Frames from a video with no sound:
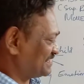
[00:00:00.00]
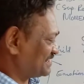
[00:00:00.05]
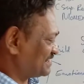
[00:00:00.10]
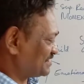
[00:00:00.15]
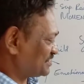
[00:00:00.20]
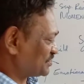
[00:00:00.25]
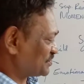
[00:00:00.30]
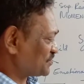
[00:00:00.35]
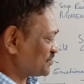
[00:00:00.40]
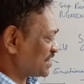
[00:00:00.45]

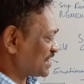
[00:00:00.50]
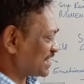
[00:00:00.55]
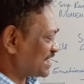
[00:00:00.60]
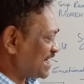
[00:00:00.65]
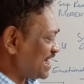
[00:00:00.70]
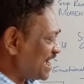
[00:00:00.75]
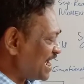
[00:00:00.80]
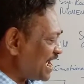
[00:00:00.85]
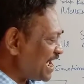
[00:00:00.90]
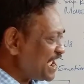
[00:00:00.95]
So
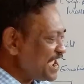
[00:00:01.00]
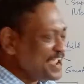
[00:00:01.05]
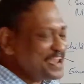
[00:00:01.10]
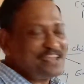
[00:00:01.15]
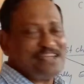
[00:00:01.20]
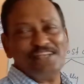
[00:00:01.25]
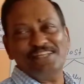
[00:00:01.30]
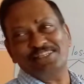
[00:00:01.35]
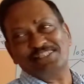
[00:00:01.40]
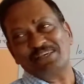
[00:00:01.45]
again,
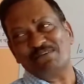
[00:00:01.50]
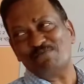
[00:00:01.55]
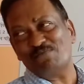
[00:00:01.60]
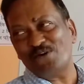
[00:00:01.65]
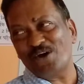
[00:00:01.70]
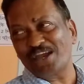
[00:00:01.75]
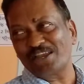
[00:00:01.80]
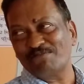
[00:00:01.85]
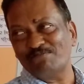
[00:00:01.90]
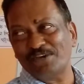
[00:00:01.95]
a
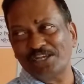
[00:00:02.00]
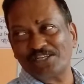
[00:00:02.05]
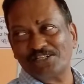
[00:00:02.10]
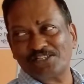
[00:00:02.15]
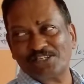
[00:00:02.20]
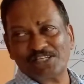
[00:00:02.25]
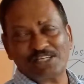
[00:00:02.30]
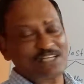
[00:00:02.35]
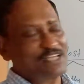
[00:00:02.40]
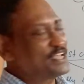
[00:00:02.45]

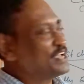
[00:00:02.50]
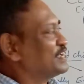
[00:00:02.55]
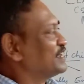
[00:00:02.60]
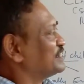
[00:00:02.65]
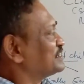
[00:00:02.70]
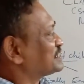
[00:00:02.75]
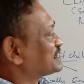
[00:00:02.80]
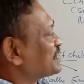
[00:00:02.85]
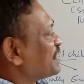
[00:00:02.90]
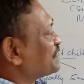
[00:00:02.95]
disappointment.
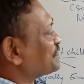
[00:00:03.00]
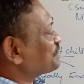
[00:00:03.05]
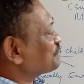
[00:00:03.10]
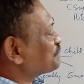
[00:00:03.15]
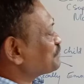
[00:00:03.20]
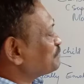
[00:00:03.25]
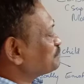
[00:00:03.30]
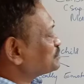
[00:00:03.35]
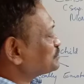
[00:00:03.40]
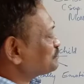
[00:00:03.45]
Starting
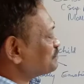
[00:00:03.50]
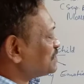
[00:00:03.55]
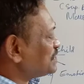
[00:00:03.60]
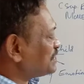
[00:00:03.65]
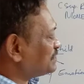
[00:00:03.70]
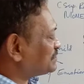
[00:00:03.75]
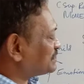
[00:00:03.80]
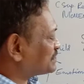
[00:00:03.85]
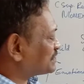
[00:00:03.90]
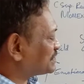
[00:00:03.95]
from
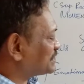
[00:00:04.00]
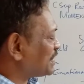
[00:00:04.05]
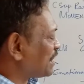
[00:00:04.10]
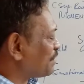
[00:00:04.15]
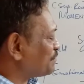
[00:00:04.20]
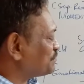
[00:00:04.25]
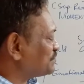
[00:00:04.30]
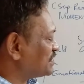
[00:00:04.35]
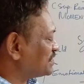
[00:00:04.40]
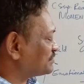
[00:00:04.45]
sweets,
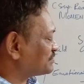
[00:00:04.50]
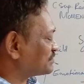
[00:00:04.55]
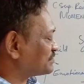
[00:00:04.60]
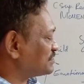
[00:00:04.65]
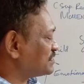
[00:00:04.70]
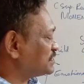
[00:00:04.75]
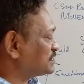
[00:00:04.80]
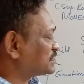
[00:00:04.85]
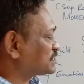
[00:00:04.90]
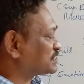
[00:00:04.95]
now he has
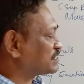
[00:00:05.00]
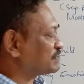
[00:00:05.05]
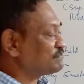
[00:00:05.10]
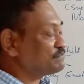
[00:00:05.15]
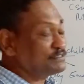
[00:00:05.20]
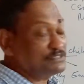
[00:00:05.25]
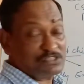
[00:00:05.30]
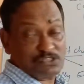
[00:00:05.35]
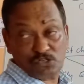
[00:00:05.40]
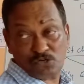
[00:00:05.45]
reached
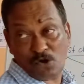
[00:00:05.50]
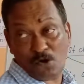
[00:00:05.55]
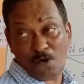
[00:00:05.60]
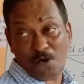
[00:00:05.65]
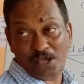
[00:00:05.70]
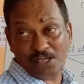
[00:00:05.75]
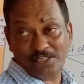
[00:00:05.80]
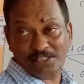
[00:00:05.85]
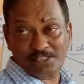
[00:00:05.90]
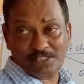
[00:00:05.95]

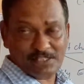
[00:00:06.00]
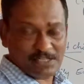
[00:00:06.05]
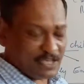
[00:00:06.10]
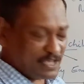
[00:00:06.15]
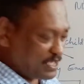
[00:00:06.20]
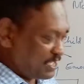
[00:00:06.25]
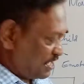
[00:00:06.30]
toys.